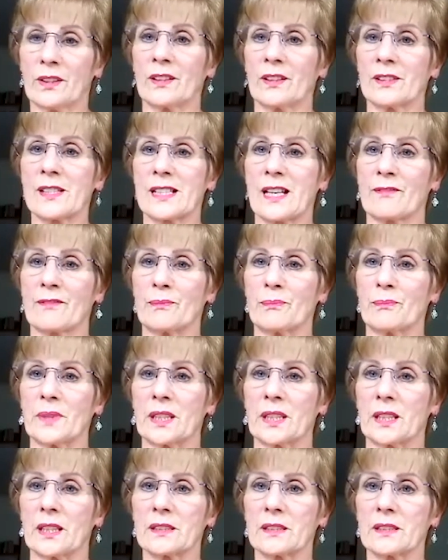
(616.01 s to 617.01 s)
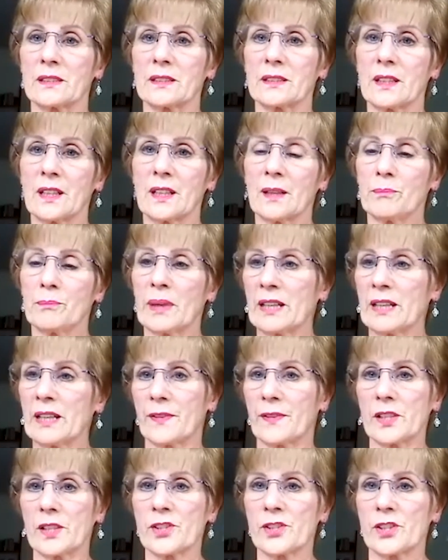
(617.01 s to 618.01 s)
7 minutes belly
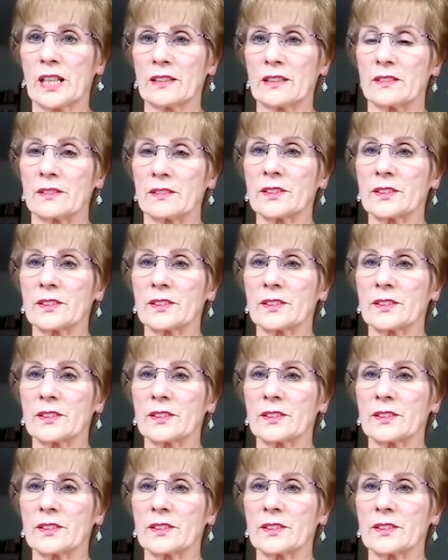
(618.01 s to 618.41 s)
fat challenge.